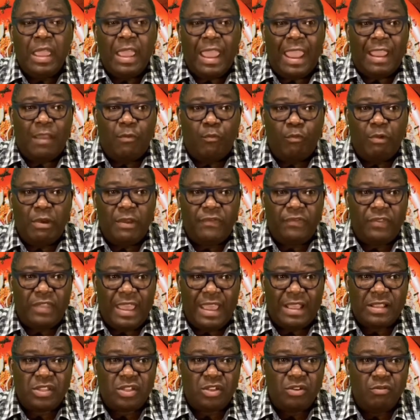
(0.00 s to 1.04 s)
And with
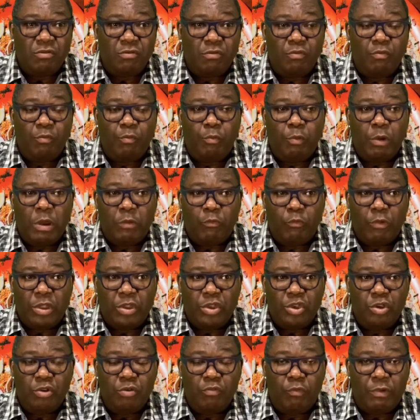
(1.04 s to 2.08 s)
that too, when
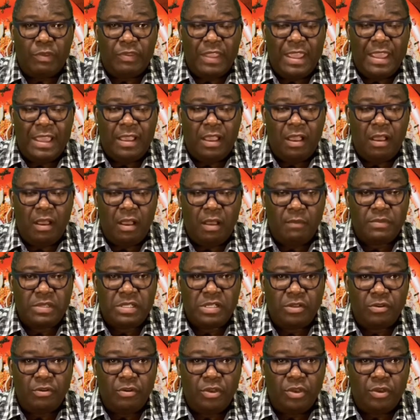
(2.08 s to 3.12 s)
you when they come
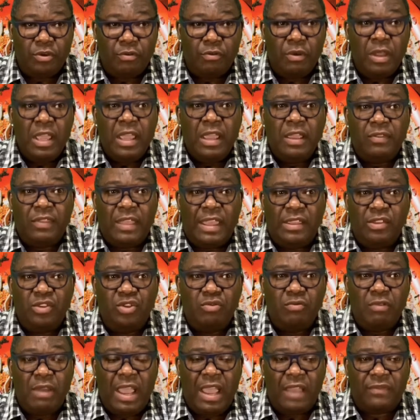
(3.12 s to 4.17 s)
to you, they
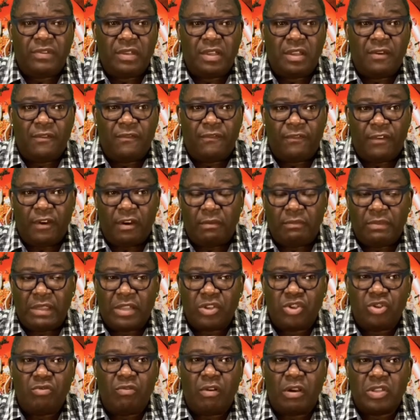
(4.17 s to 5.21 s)
do have to confirm
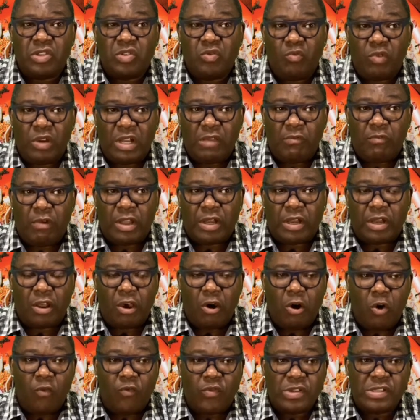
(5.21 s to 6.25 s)
that you are 21 and
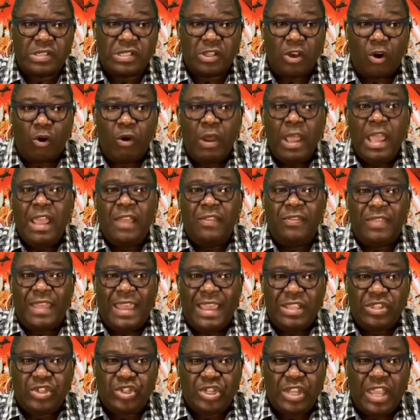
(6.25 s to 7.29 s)
over. So
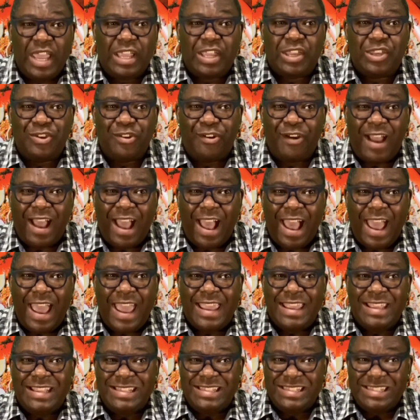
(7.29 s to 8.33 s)
they check your
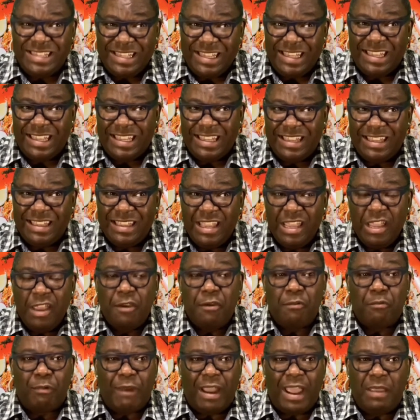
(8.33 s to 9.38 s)
ID
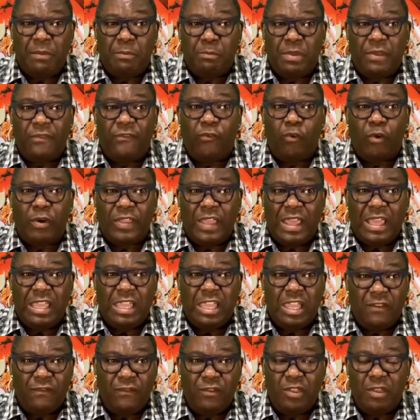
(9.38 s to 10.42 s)
right before they
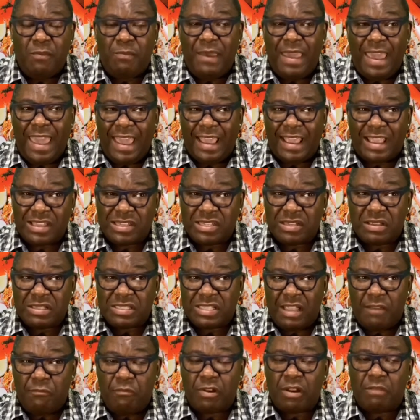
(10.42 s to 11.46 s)
give you the package because
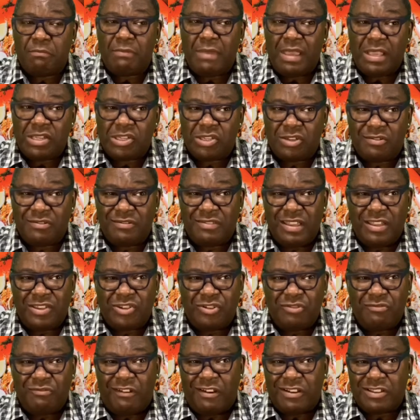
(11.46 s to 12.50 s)
they want to make sure that
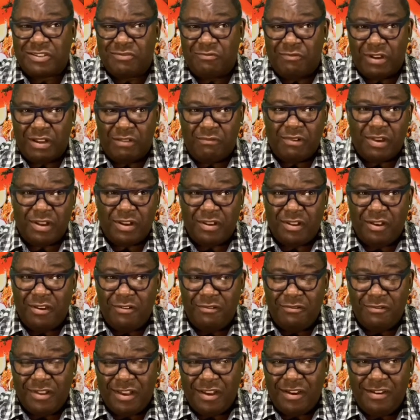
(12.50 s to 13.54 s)
you are 21 and
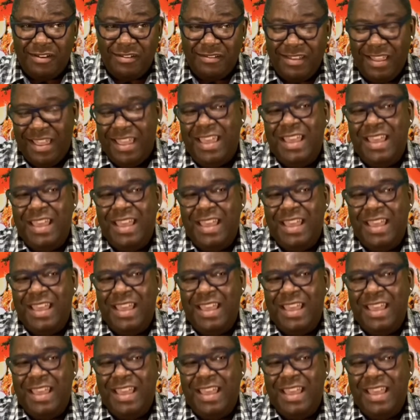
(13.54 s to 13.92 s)
older.